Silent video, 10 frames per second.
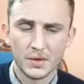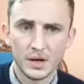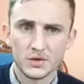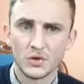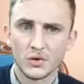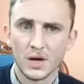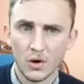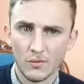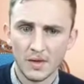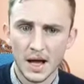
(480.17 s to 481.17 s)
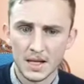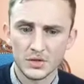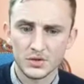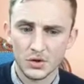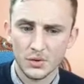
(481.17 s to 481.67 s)
out there. So I hope that
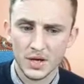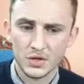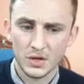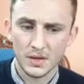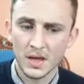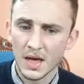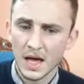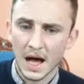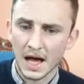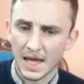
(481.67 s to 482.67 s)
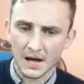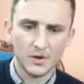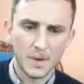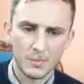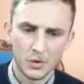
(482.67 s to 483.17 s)
answers your question. I
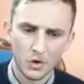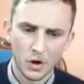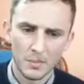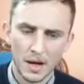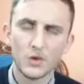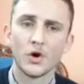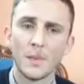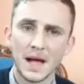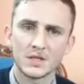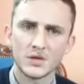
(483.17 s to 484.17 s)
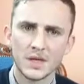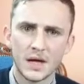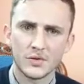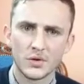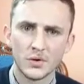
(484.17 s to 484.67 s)
can't remember who I'm answering
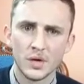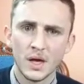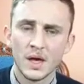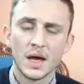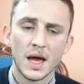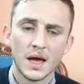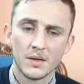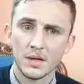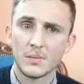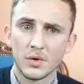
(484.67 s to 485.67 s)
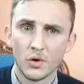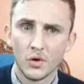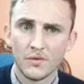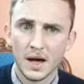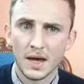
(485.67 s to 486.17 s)
that to. Let me
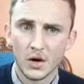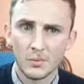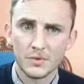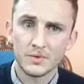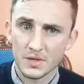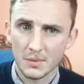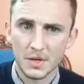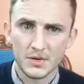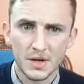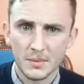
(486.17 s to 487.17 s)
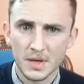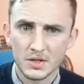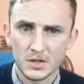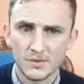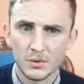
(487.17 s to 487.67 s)
know if that helped. Send me a direct
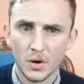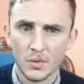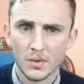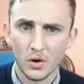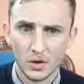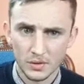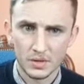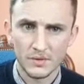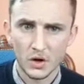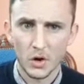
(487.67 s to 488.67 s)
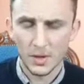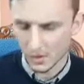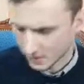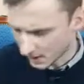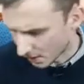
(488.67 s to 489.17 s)
message if you want, or leave a comment on